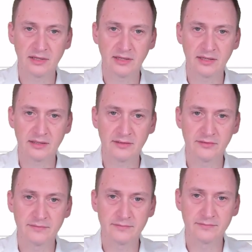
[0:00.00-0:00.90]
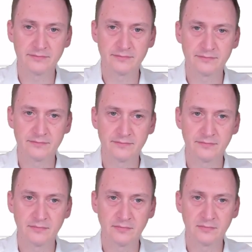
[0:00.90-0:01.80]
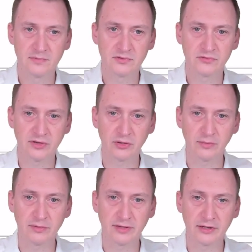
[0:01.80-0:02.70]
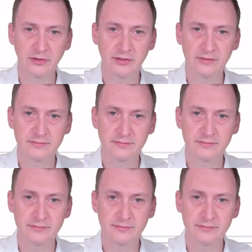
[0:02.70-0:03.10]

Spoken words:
And let's try and double click on it.